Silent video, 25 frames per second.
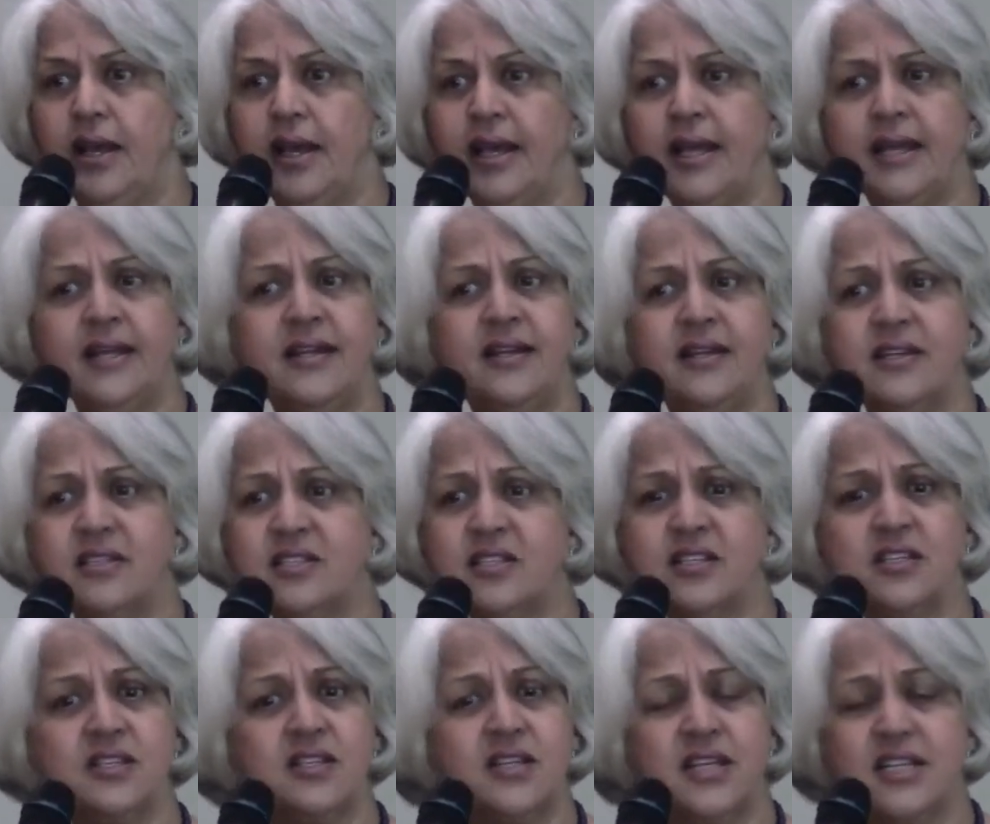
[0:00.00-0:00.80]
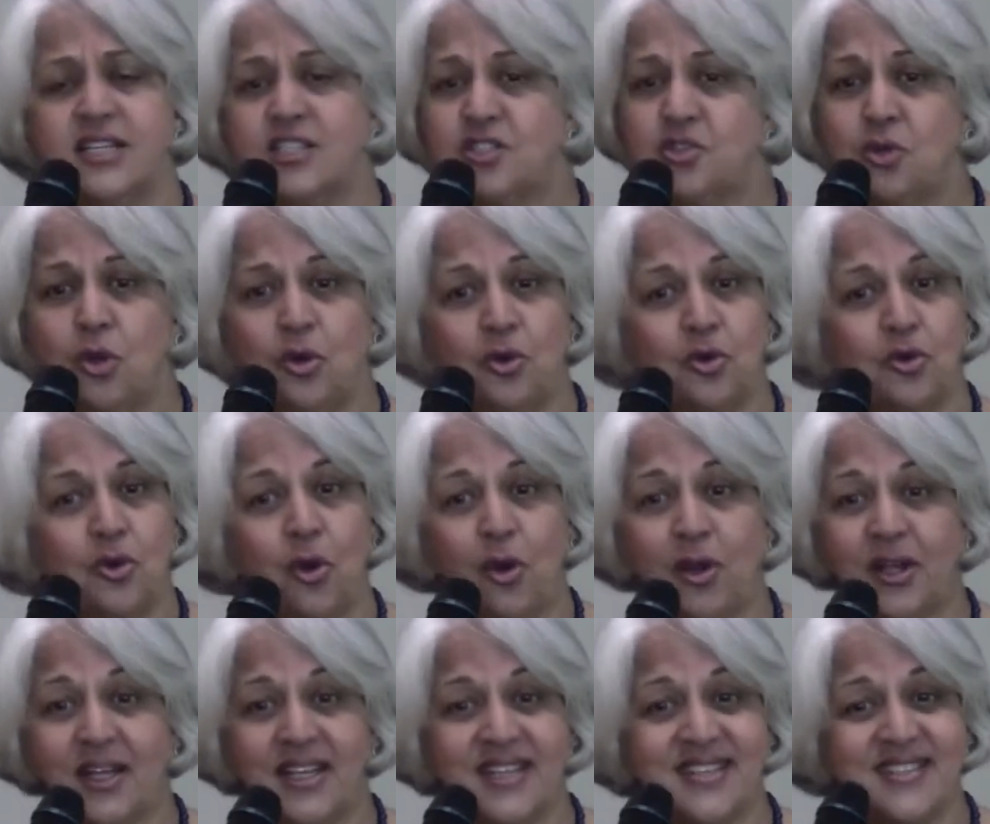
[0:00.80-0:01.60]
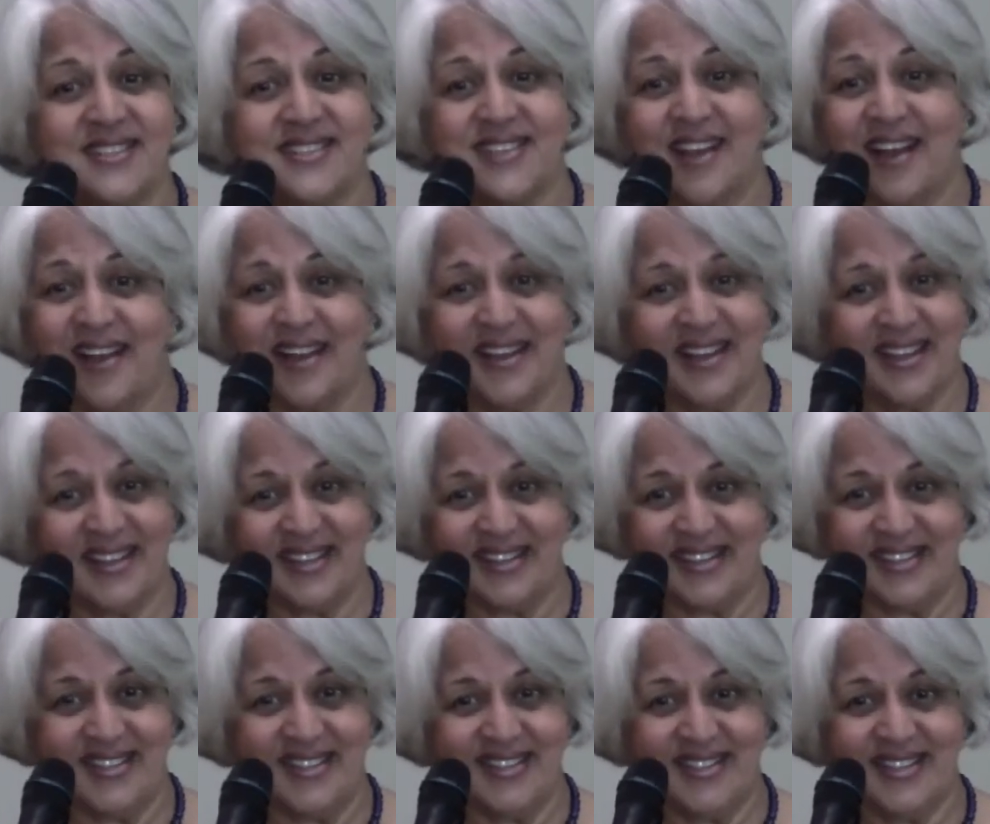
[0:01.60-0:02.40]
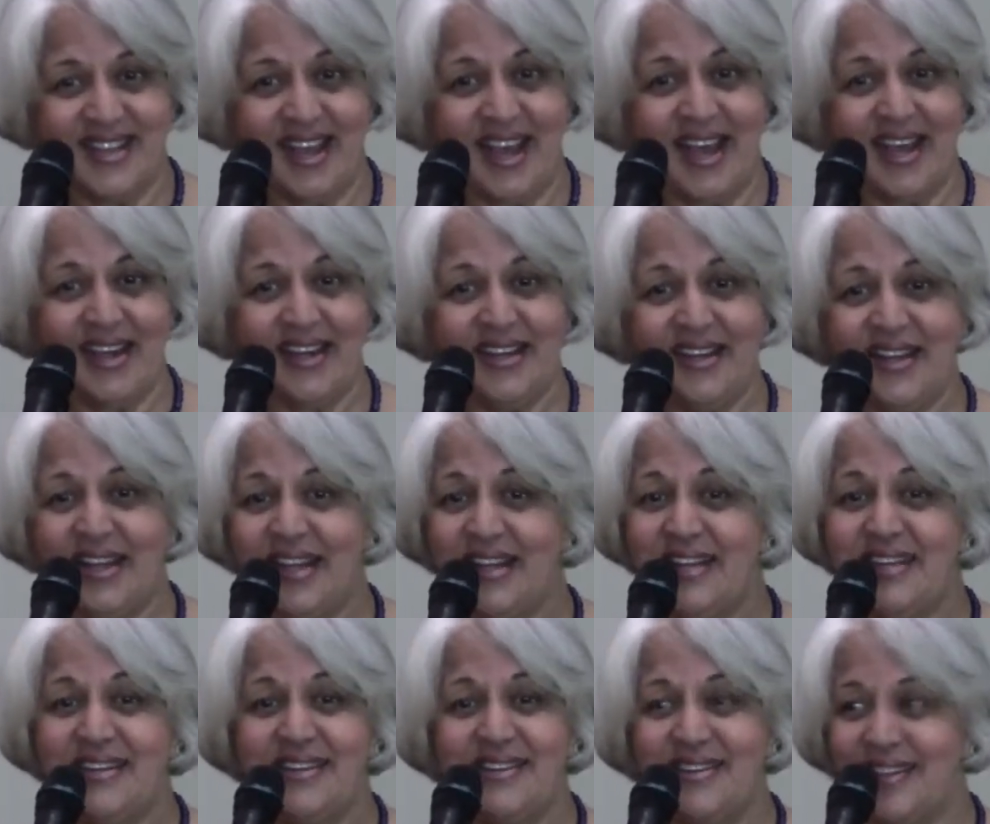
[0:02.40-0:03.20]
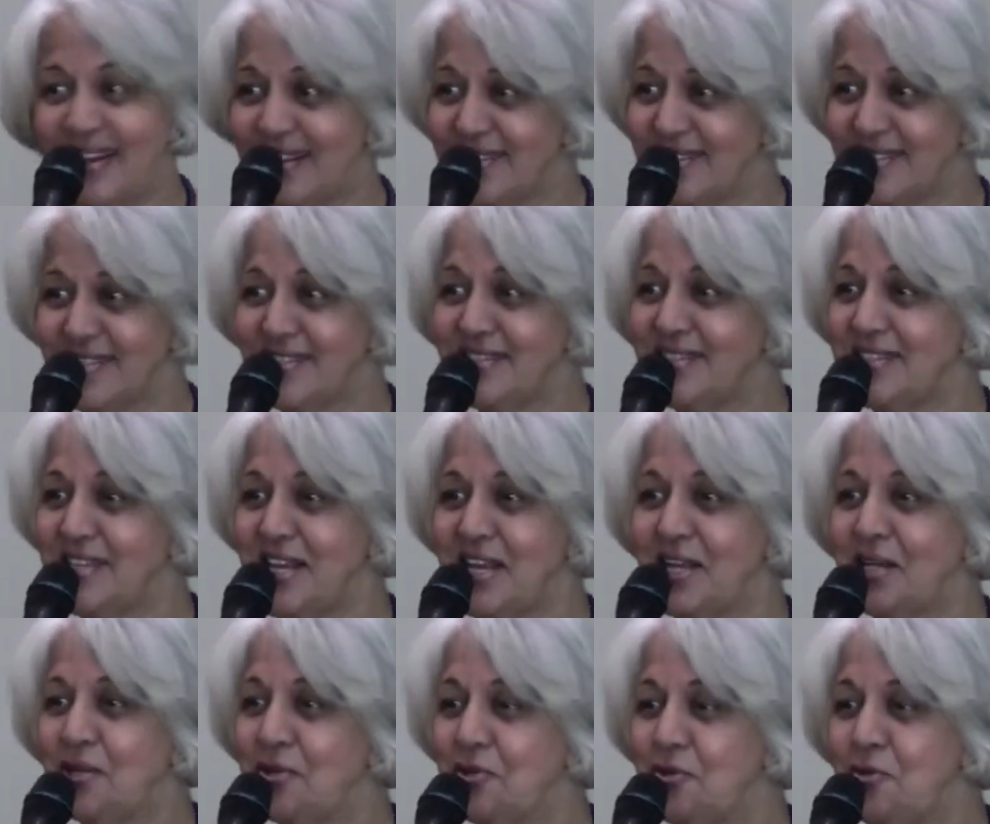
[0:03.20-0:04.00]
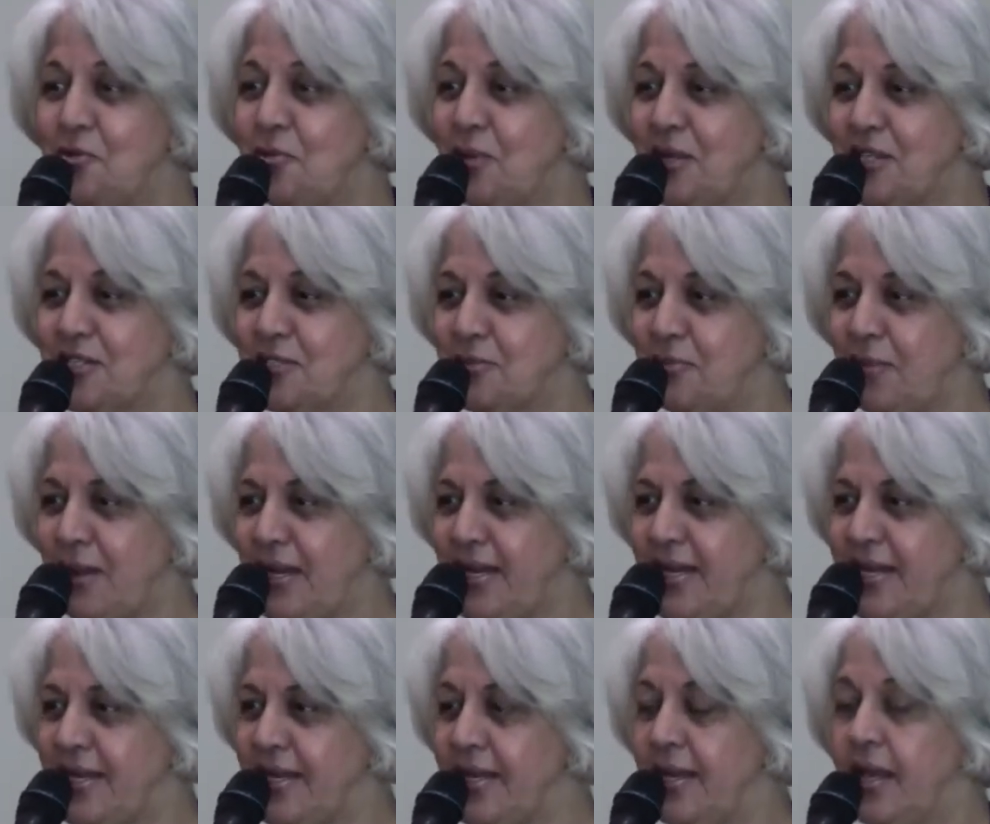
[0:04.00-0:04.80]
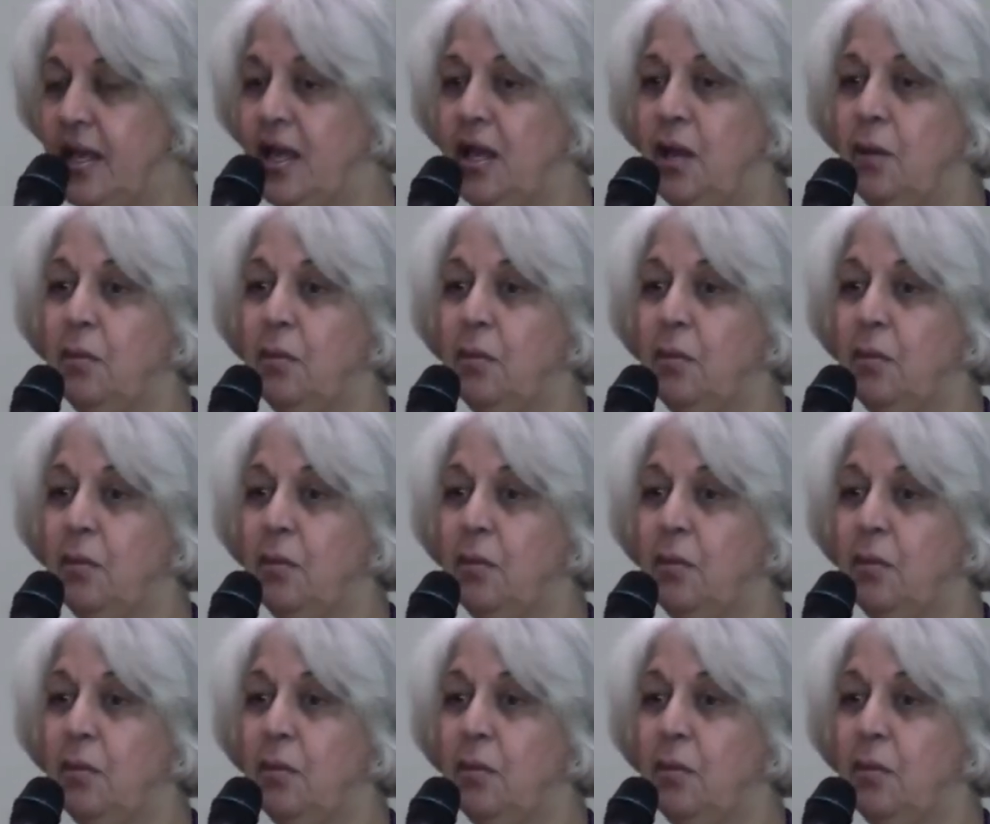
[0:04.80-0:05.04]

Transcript: it's not rocket science, and it doesn't take too much money,